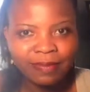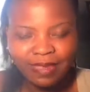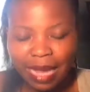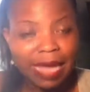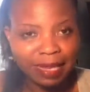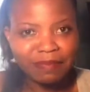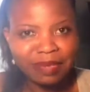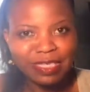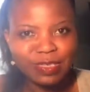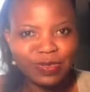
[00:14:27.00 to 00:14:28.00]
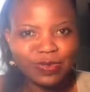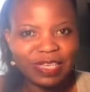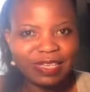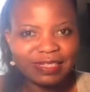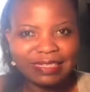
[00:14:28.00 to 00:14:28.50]
I love my
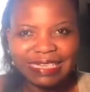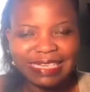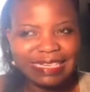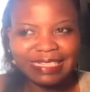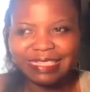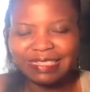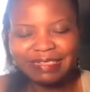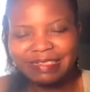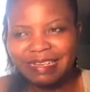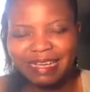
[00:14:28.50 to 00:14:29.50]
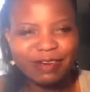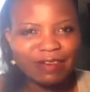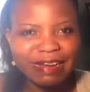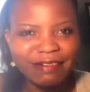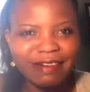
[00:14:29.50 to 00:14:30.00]
Suzuki. It is a
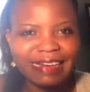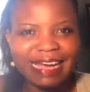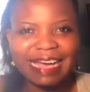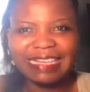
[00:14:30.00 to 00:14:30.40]
great runner.